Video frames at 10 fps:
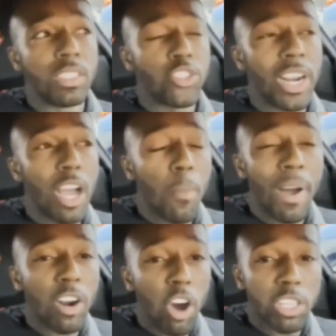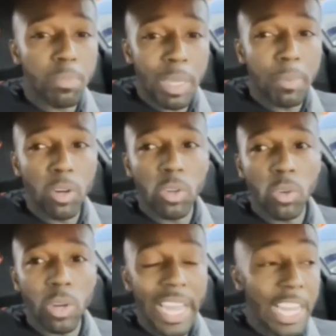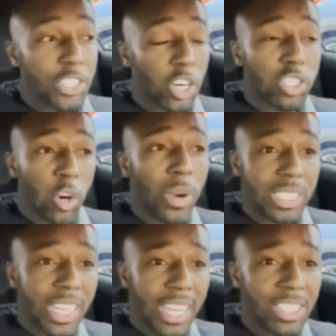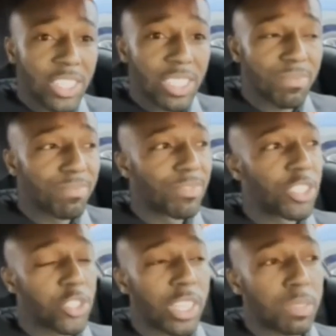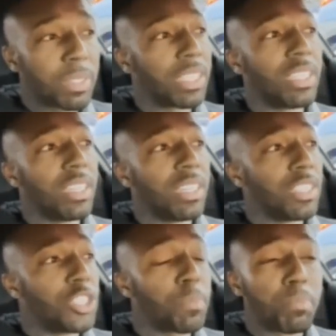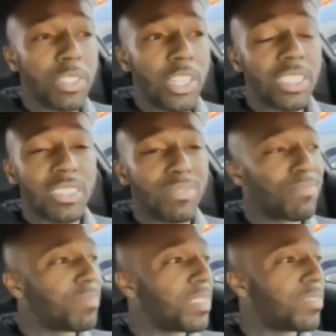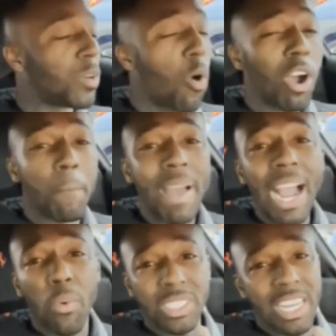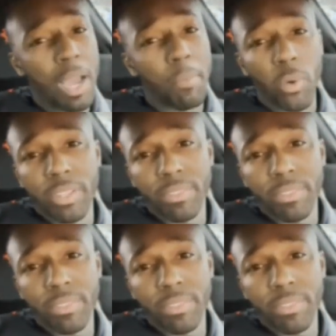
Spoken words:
trying to help out other people in your growing stage, trust me, you're walking backwards at that point.